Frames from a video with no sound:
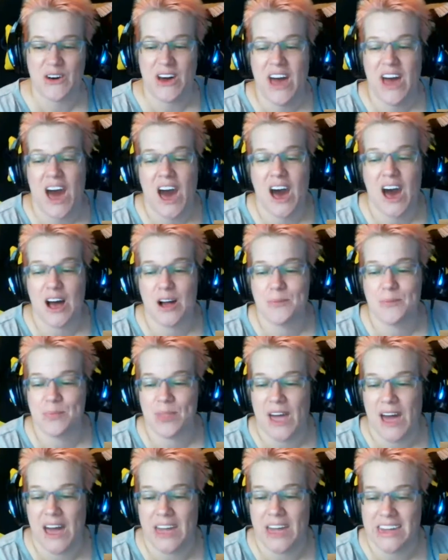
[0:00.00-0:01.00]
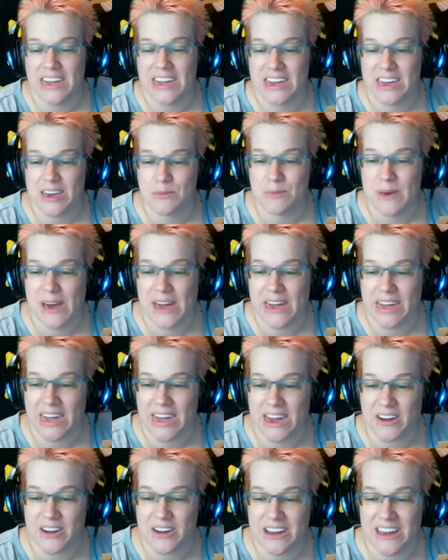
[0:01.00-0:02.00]
Hi, Kim. Hi,
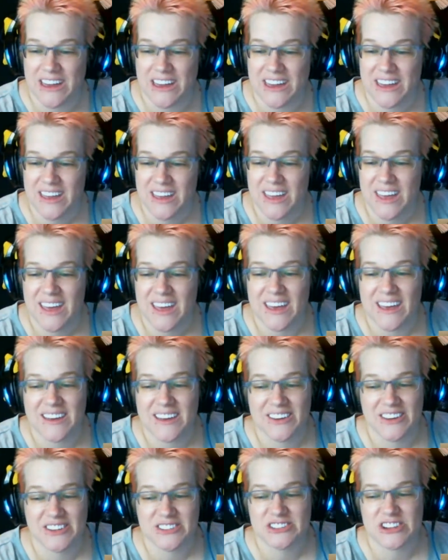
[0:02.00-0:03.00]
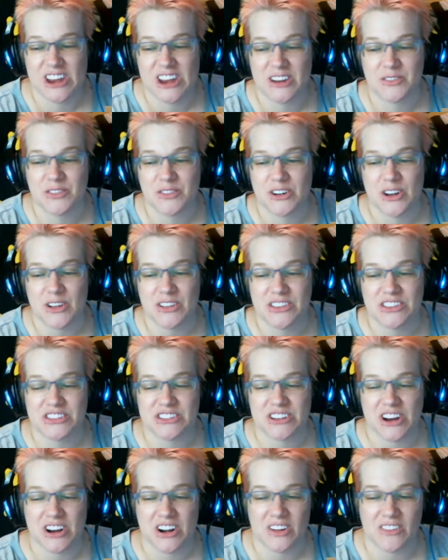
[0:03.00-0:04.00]
Carrie. Jennifer, don't
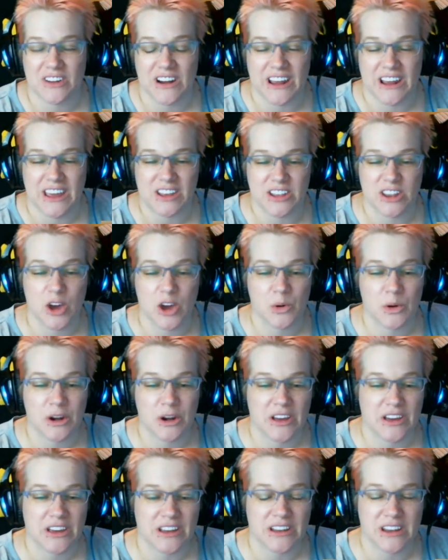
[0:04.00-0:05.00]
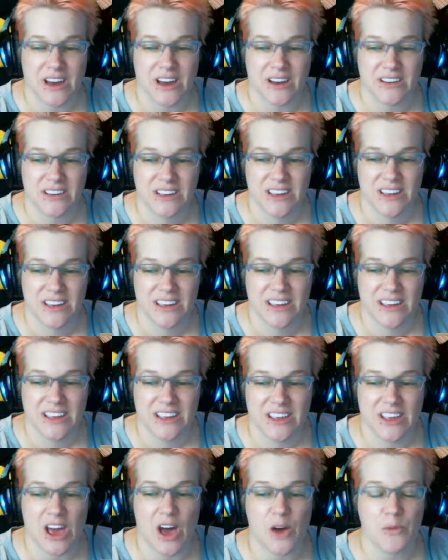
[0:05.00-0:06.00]
start already. No, we're not good now.
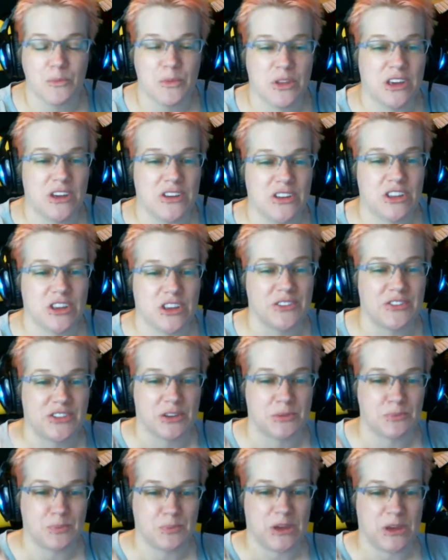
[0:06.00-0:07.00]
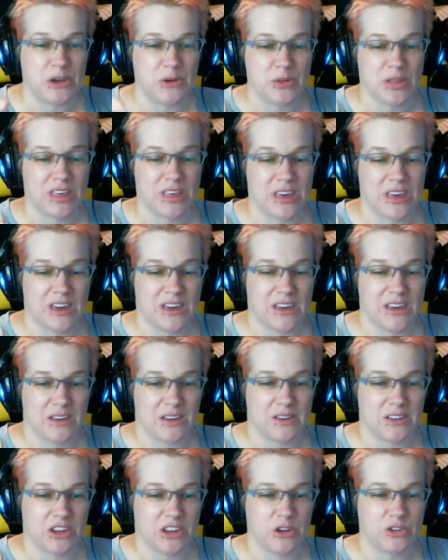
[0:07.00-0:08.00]
You have to mute the
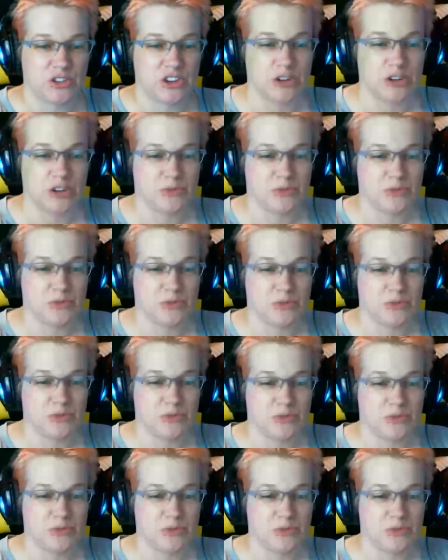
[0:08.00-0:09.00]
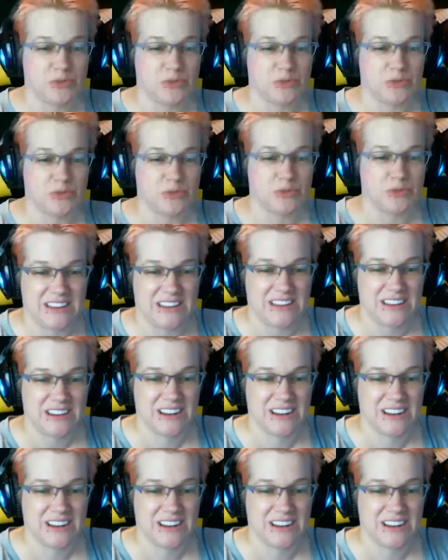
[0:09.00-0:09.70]
YouTube channel, Juliet.